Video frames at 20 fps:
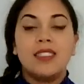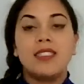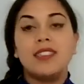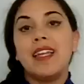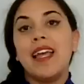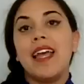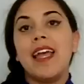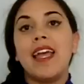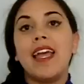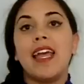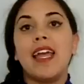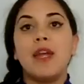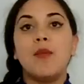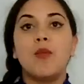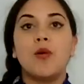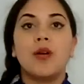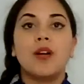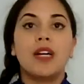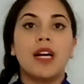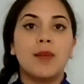Today, a
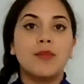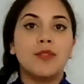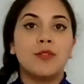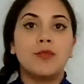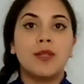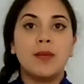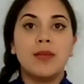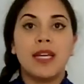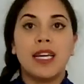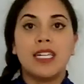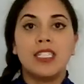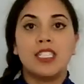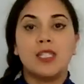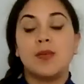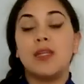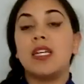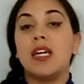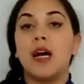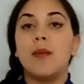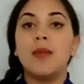more cupped ribcage
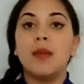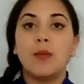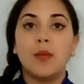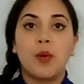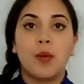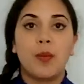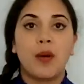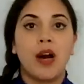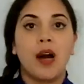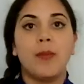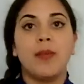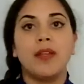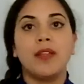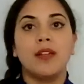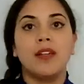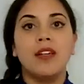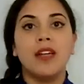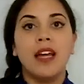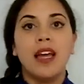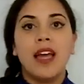is becoming more
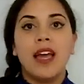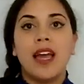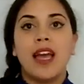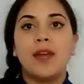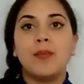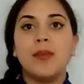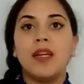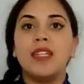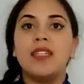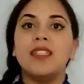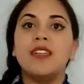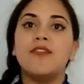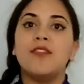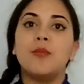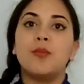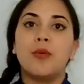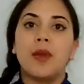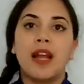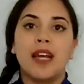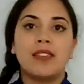popular, and many
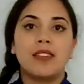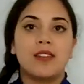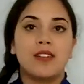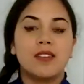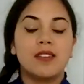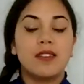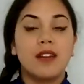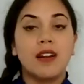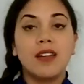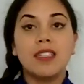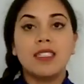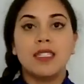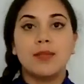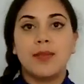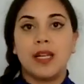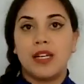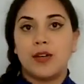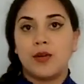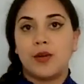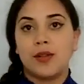different brands are starting to
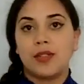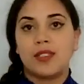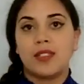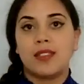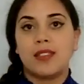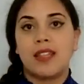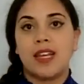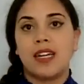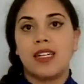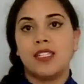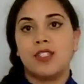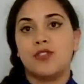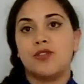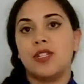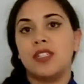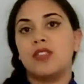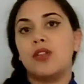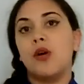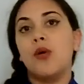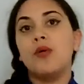make corsets that
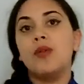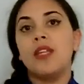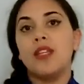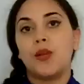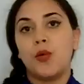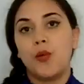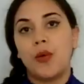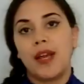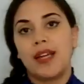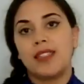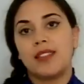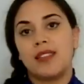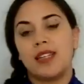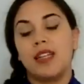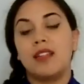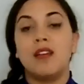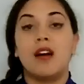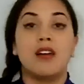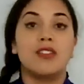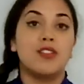constrict only the waist
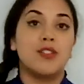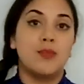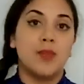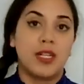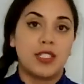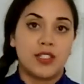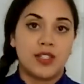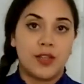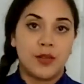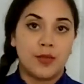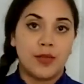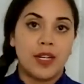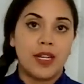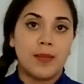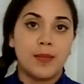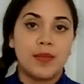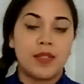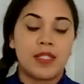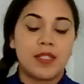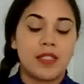and not so much the
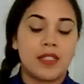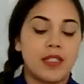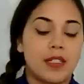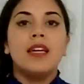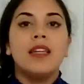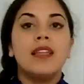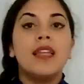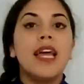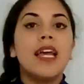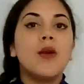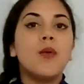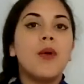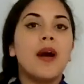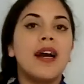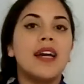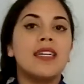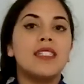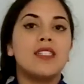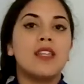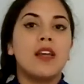ribs.
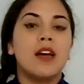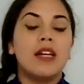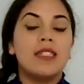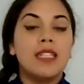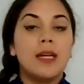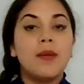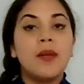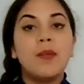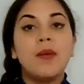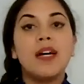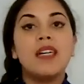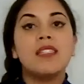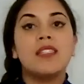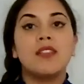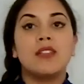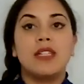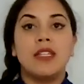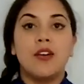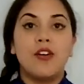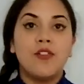Likewise,
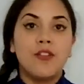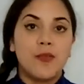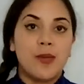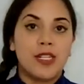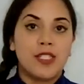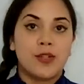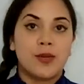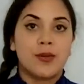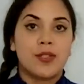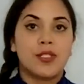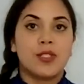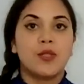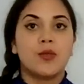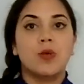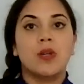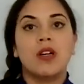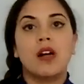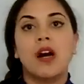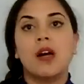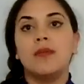demi-bust and overbust
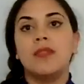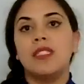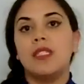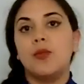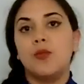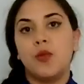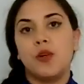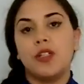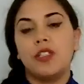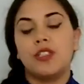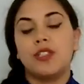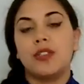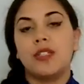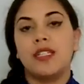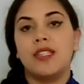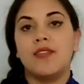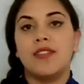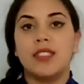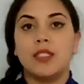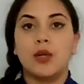corsets were commonly worn
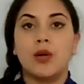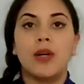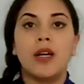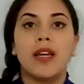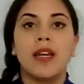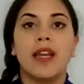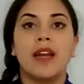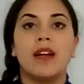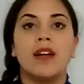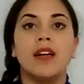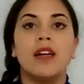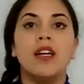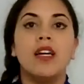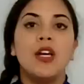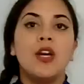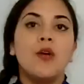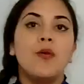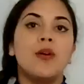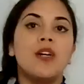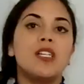during the Victorian era,
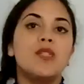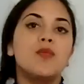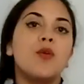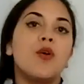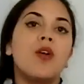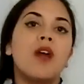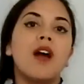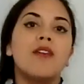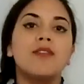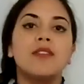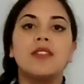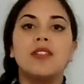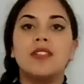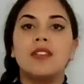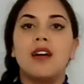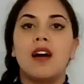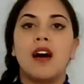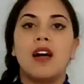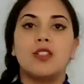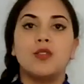whereas more often
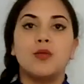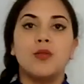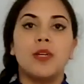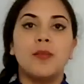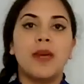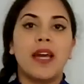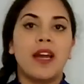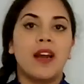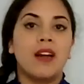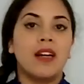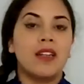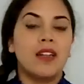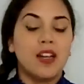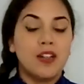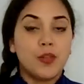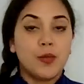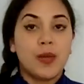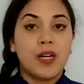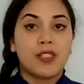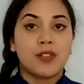than not, we pair an
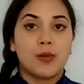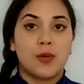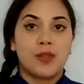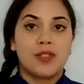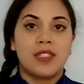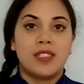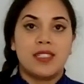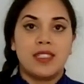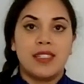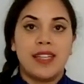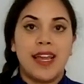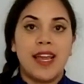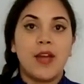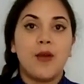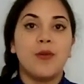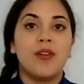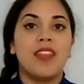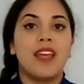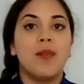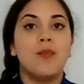underbust corset
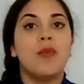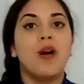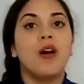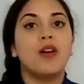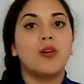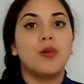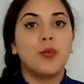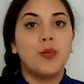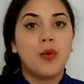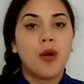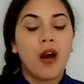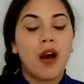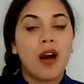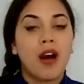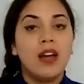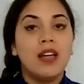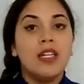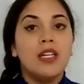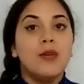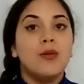today with a modern
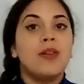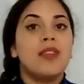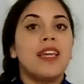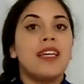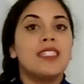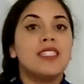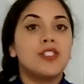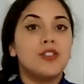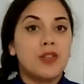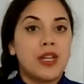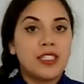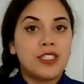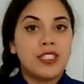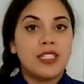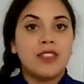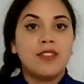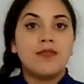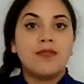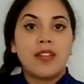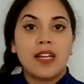bra, with a
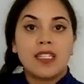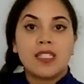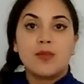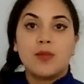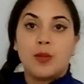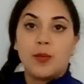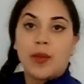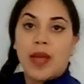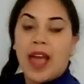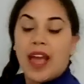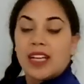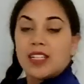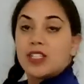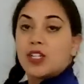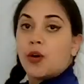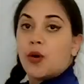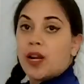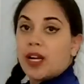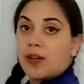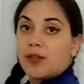stretchy, flexible
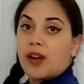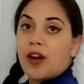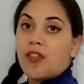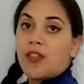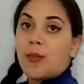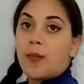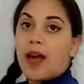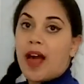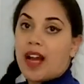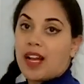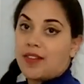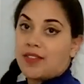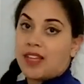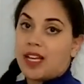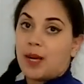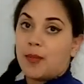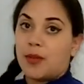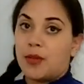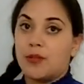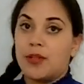band going around the back of
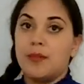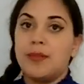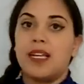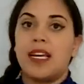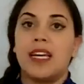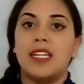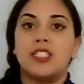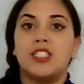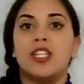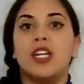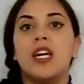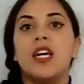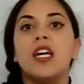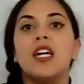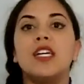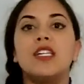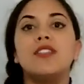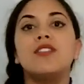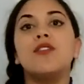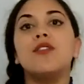the upper ribcage.
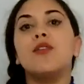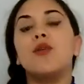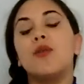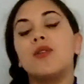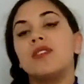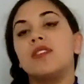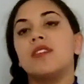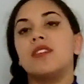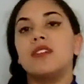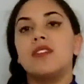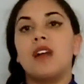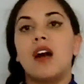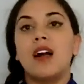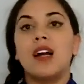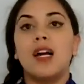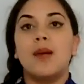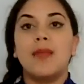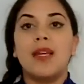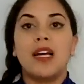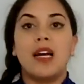So the corsets are
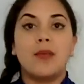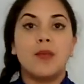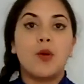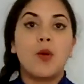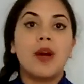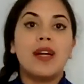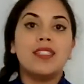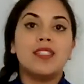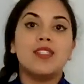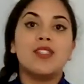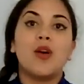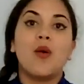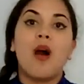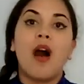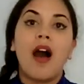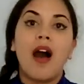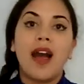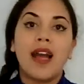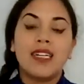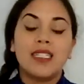not coming out quite so
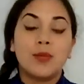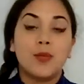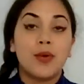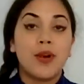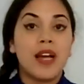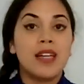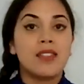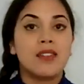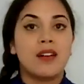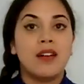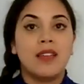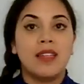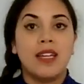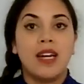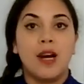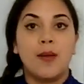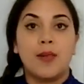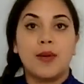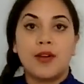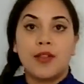high to press on
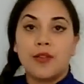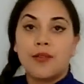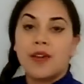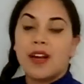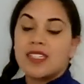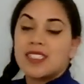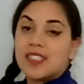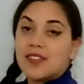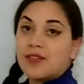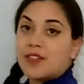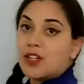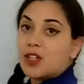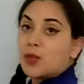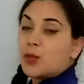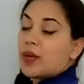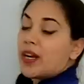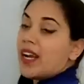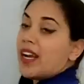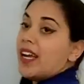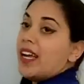the upper thoracic
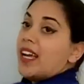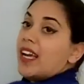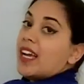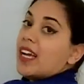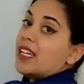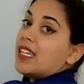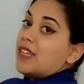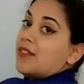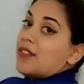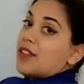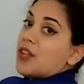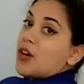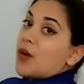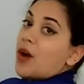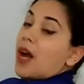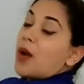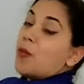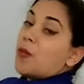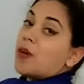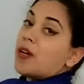vertebrae, and even
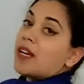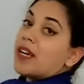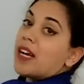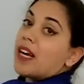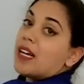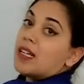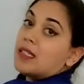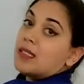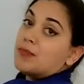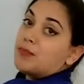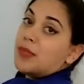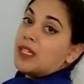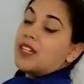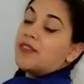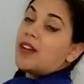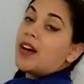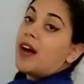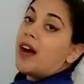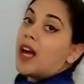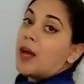though I'm wearing a bit
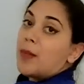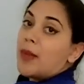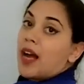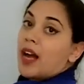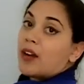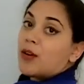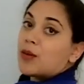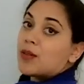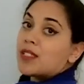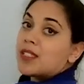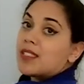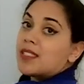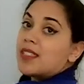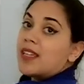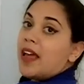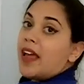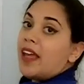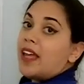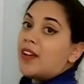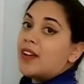of a high back corset
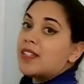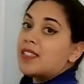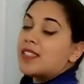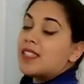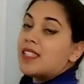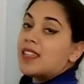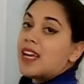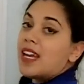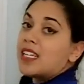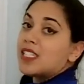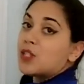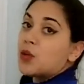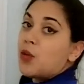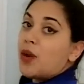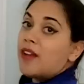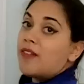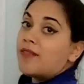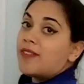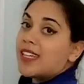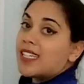today, you can see that it's
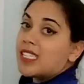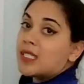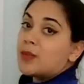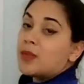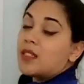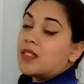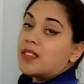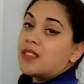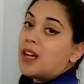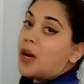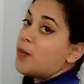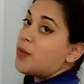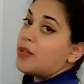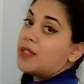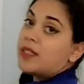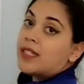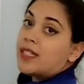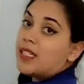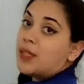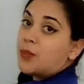quite flexible and not
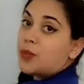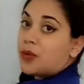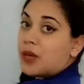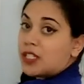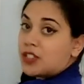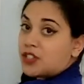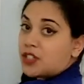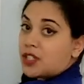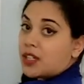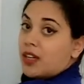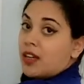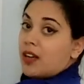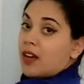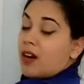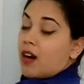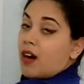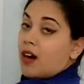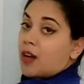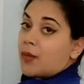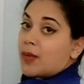putting any pressure
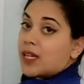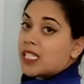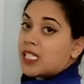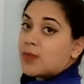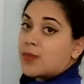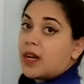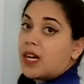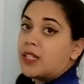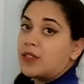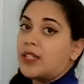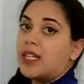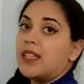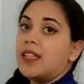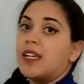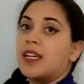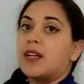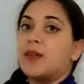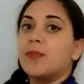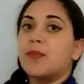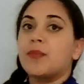on my spine right
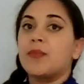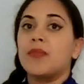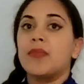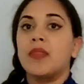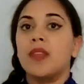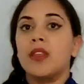there.